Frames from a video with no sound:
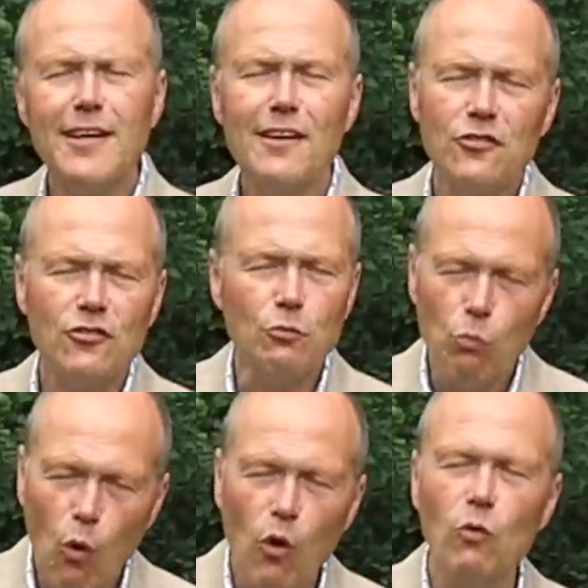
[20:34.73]
there are
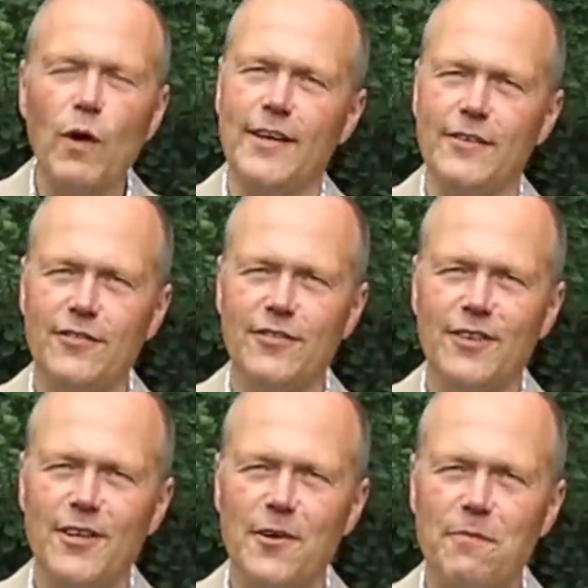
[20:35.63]
small ways
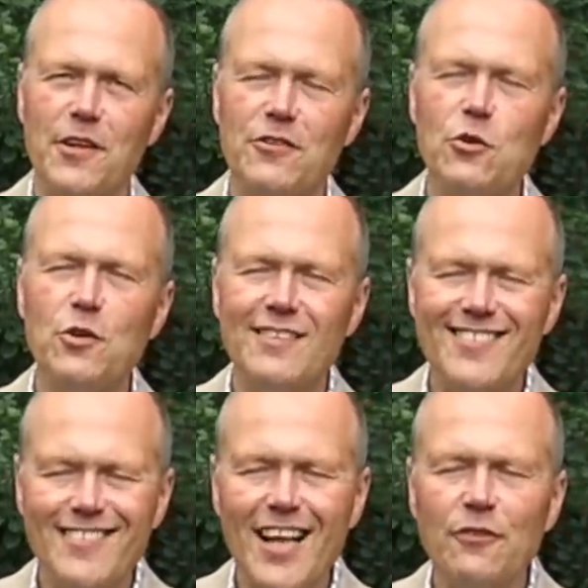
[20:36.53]
that you can
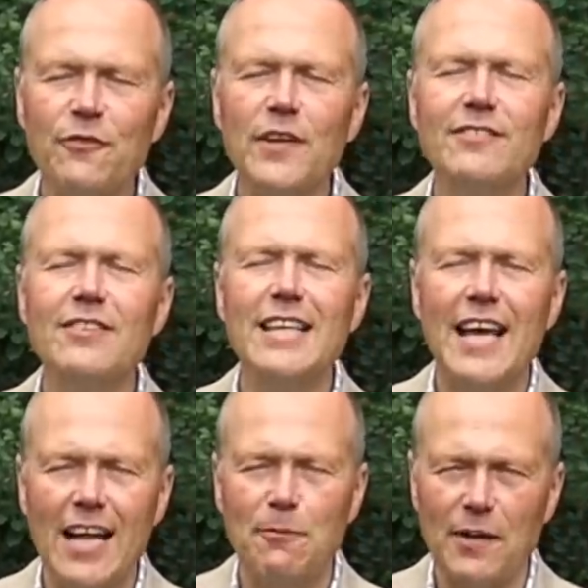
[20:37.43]
selflessly
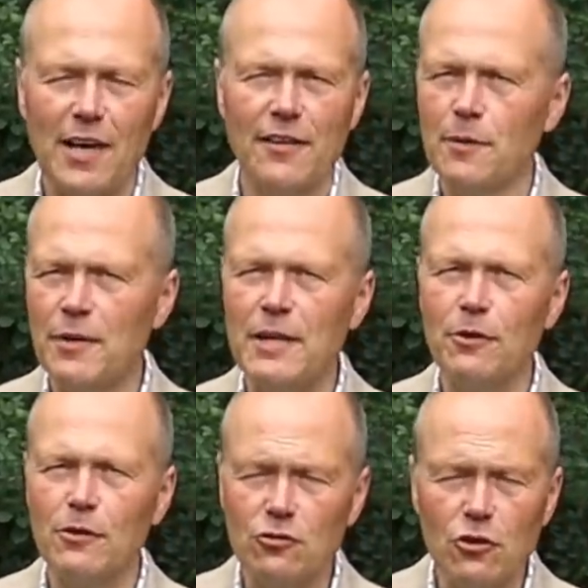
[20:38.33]
help other
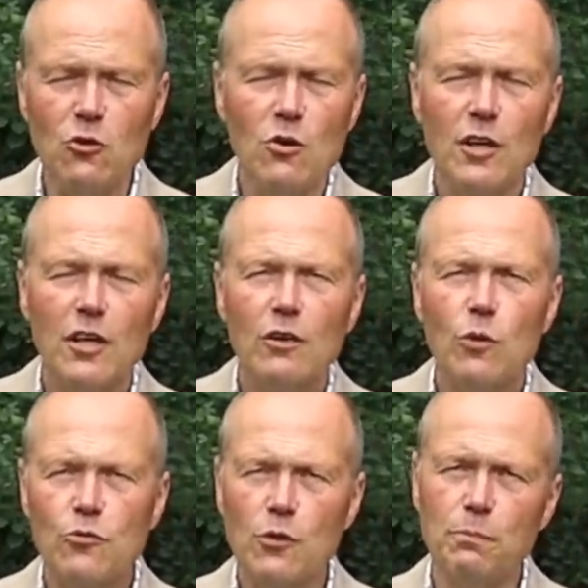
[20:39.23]
people too,
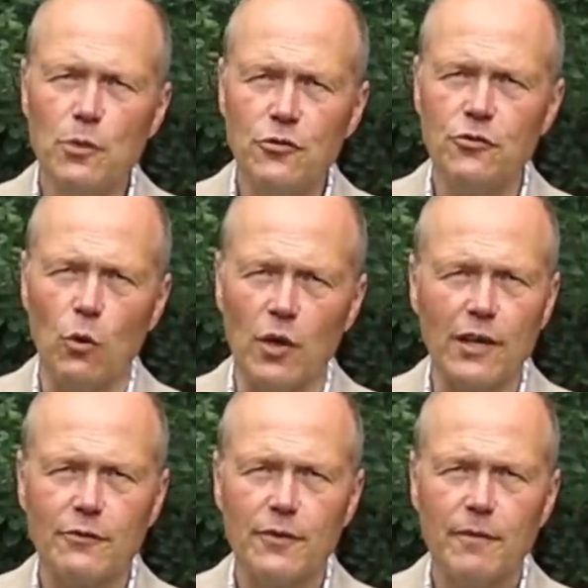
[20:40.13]
which will boost your
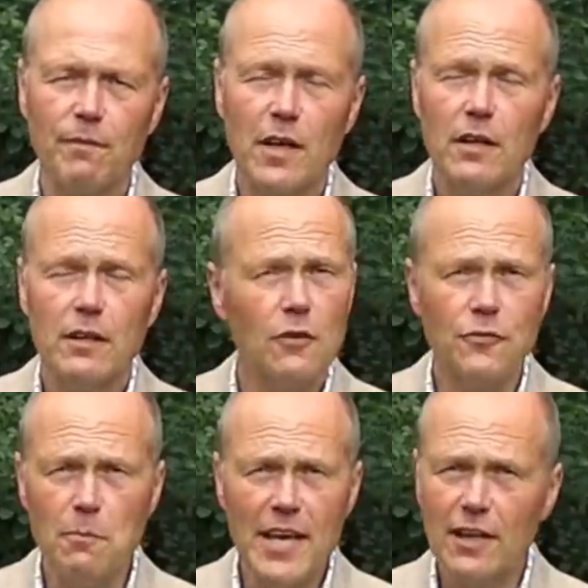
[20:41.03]
life. Now,
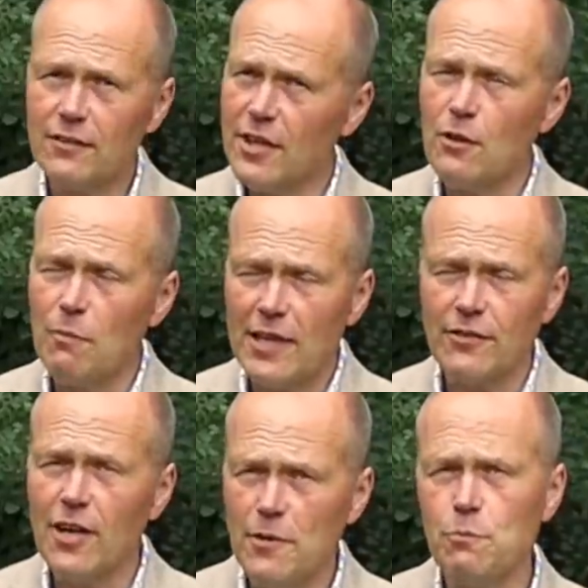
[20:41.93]
for me, I'll tell you, my
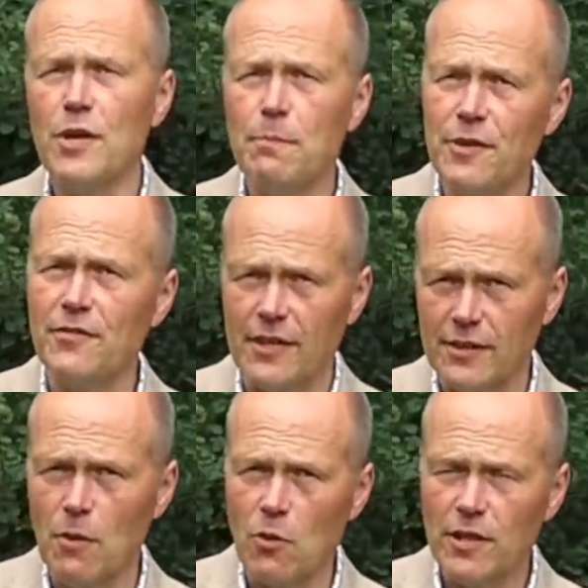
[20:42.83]
time is pretty busy at
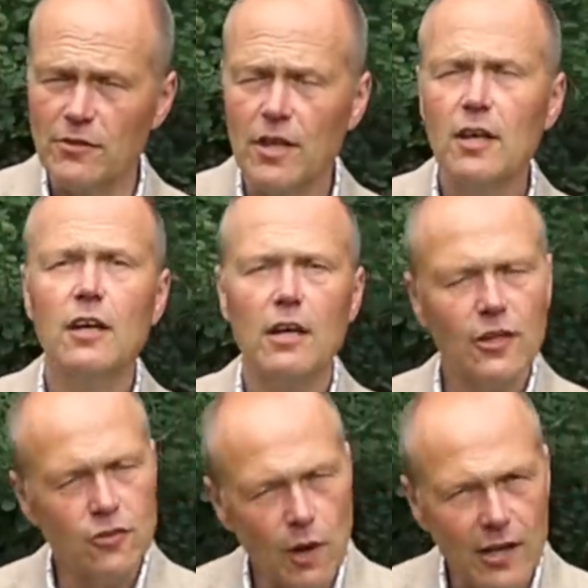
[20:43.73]
the moment.
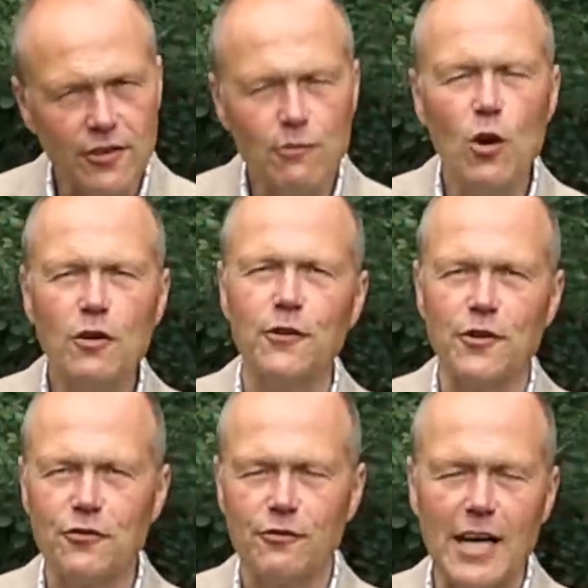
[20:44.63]
I do actually work for
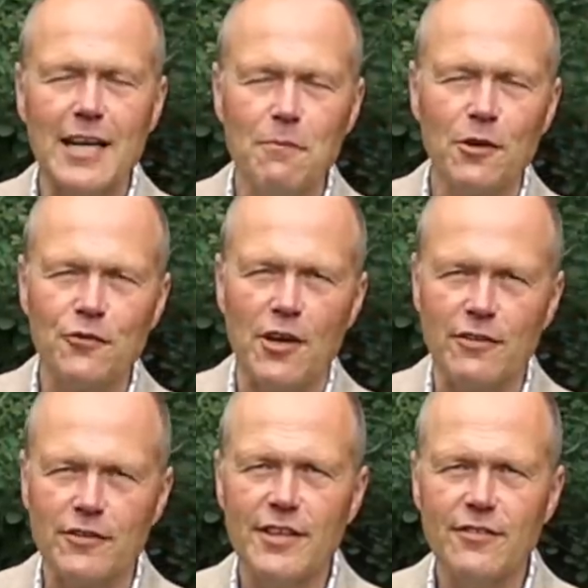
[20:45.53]
a number of
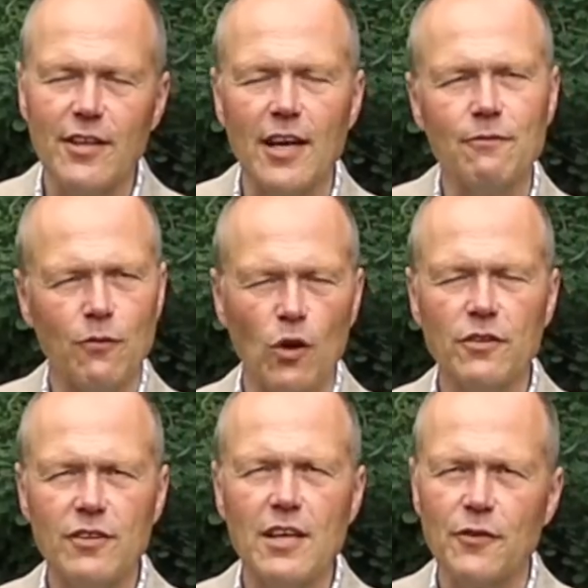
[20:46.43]
charities and I
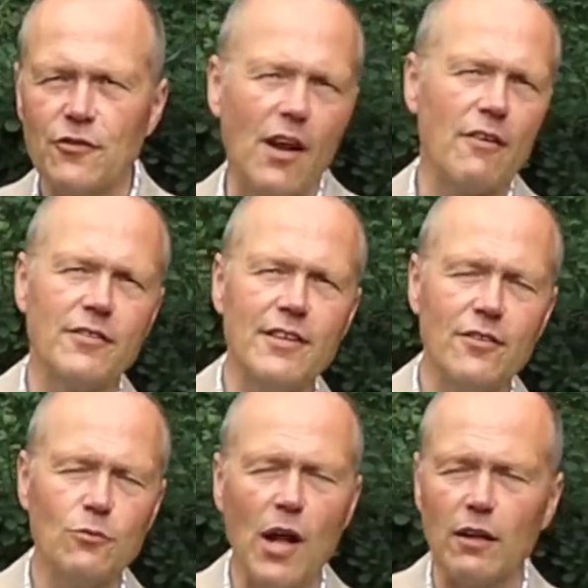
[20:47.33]
volunteer for charities
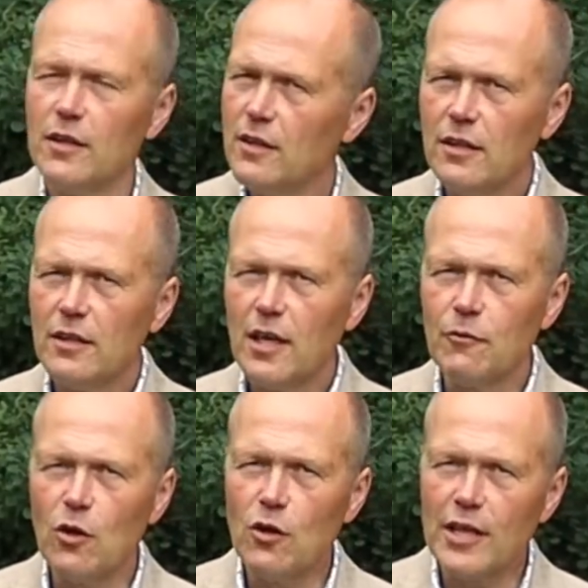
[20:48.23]
as well. I'm
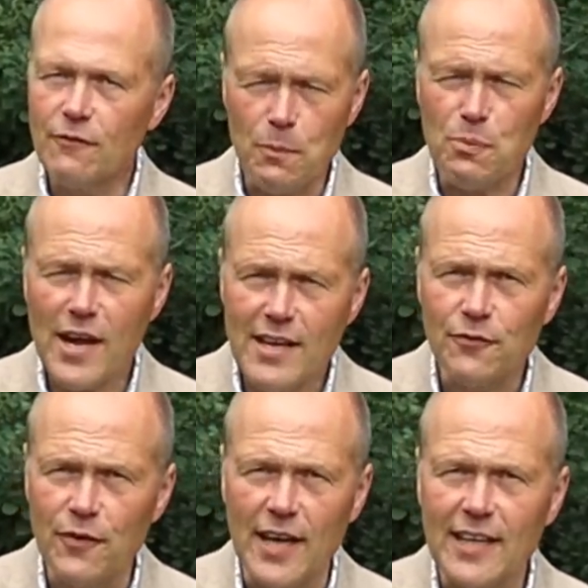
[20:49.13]
not looking for praise
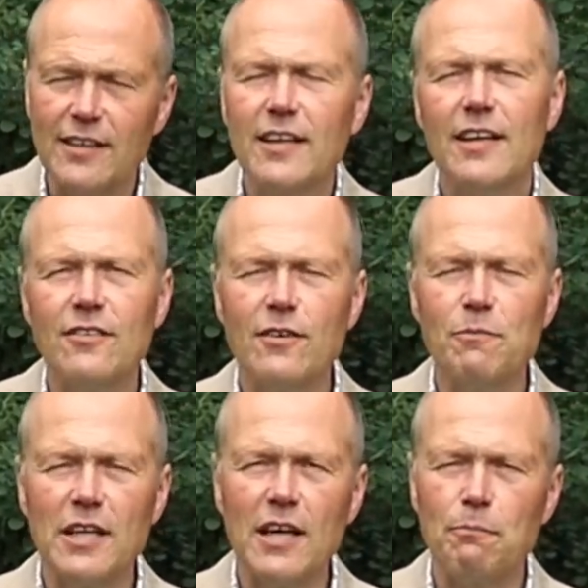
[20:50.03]
for that. It's
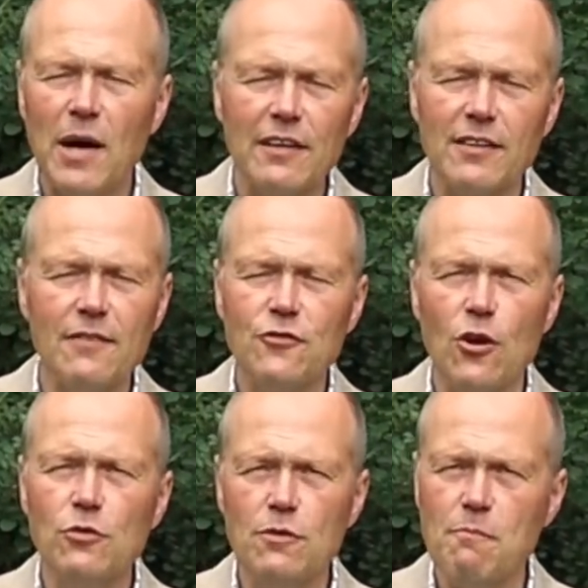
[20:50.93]
something, a path I've
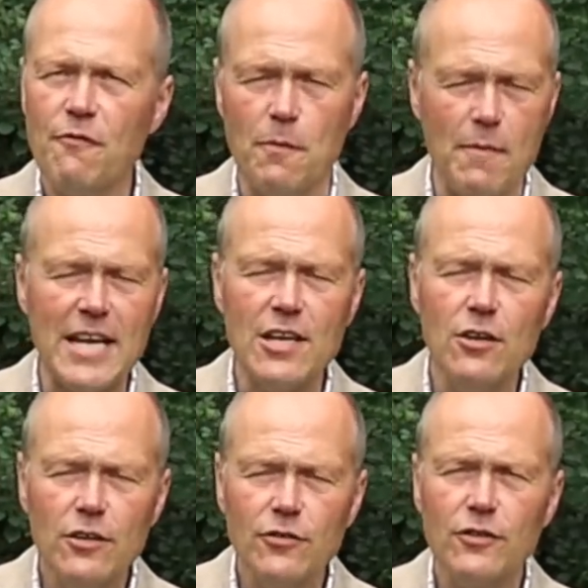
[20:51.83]
chosen for many
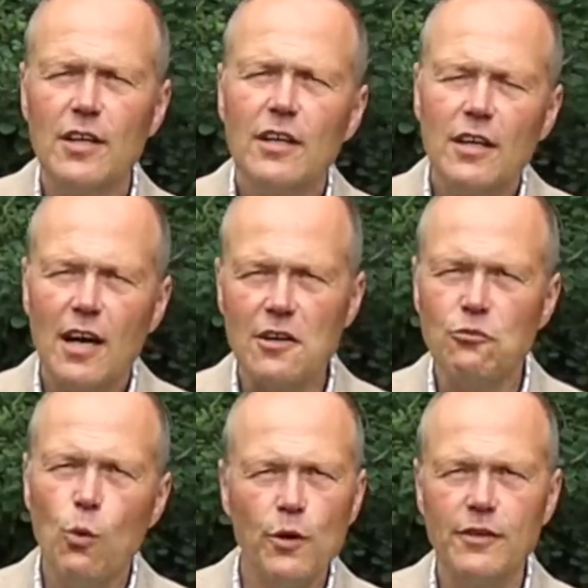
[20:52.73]
years, and
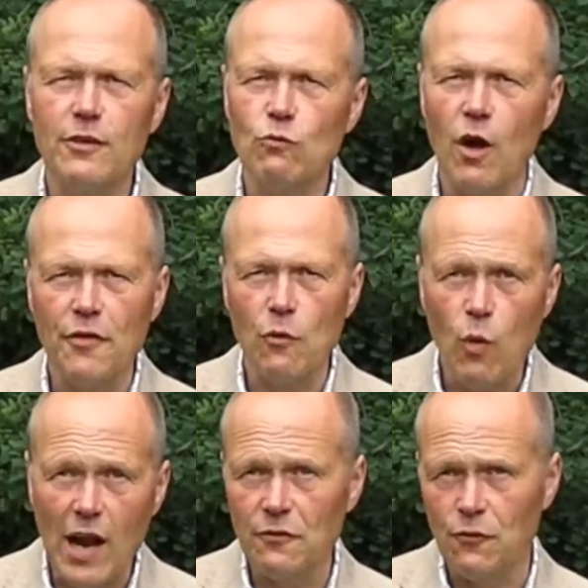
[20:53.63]
it's worked out rather
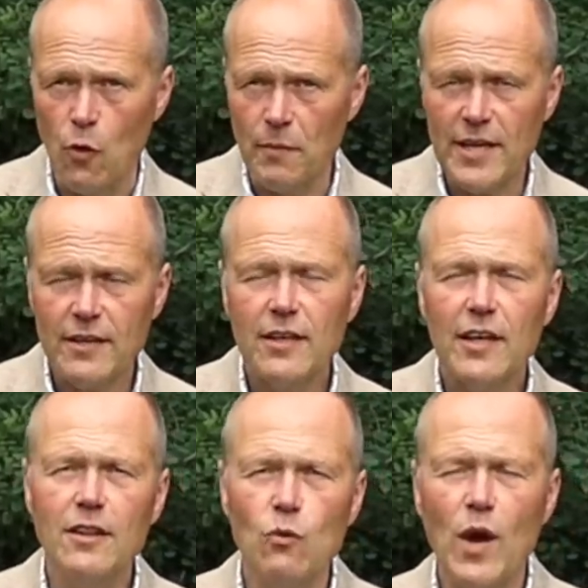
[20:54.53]
well for me
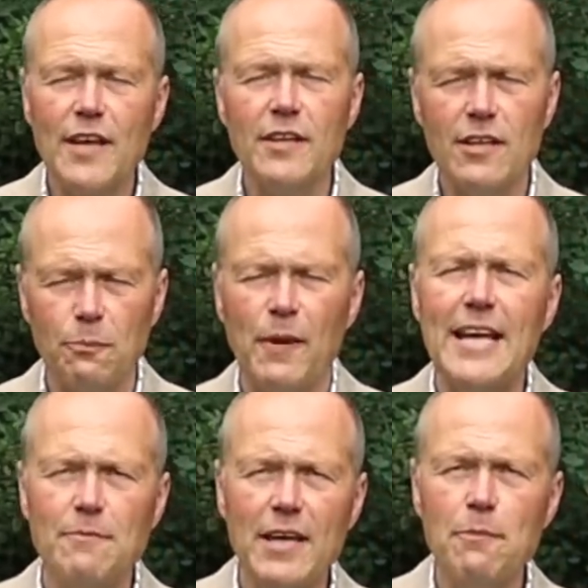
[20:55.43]
in the way that it's
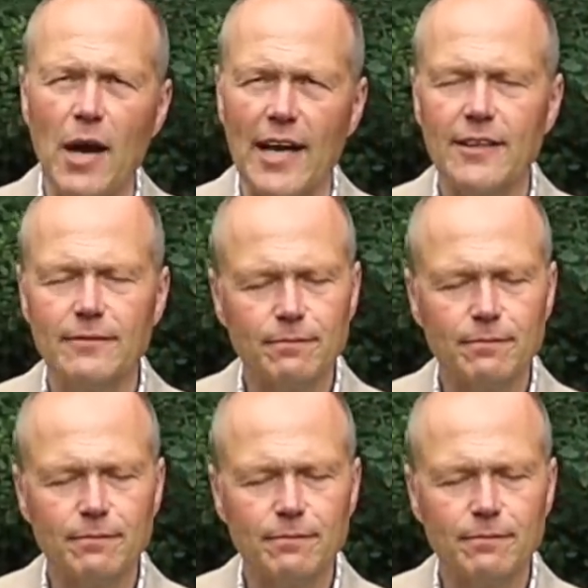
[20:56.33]
paid me back.